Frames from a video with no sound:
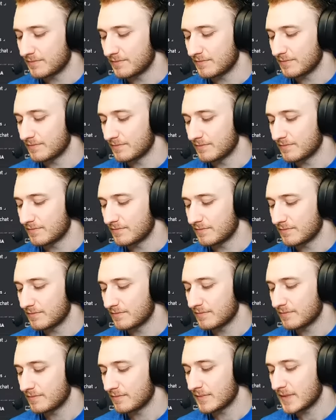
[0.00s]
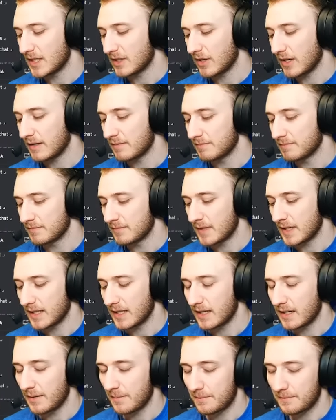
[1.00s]
Mm-hmm. Okay, I
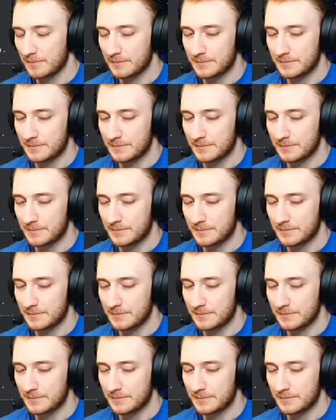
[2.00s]
get it.